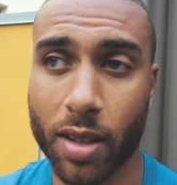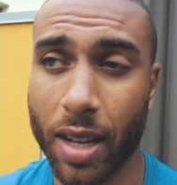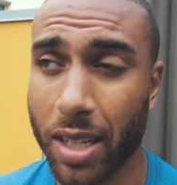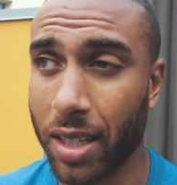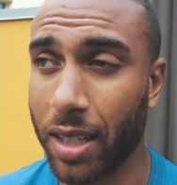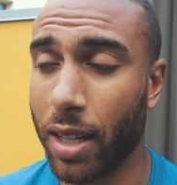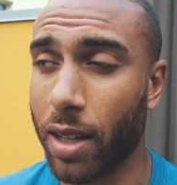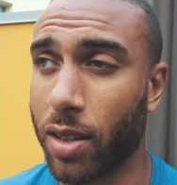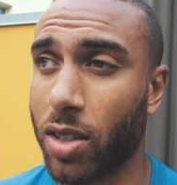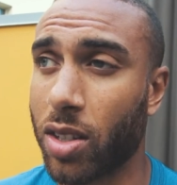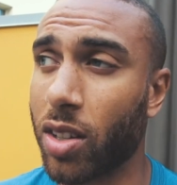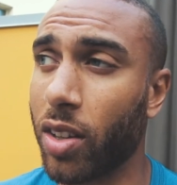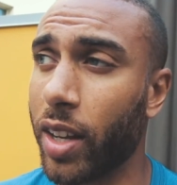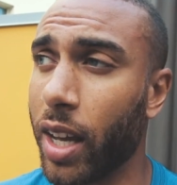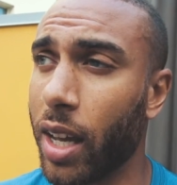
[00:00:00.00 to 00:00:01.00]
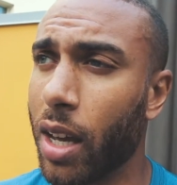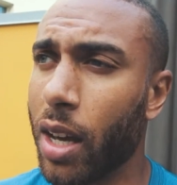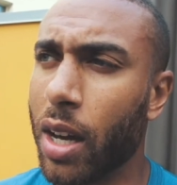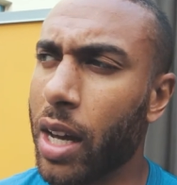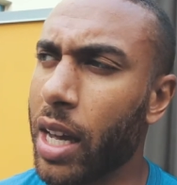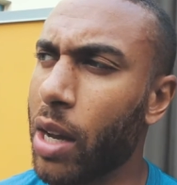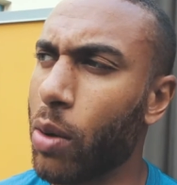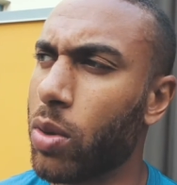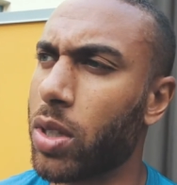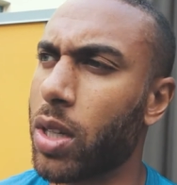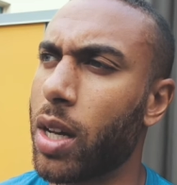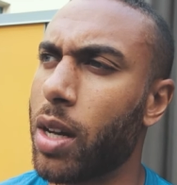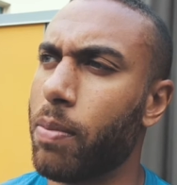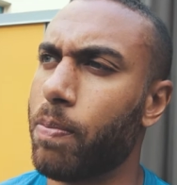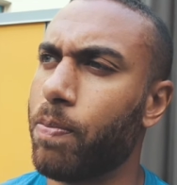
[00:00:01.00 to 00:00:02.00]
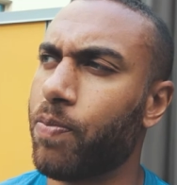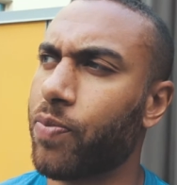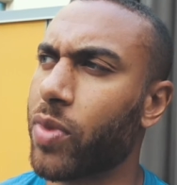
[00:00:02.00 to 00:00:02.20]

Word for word: He actually did a study, it was, um,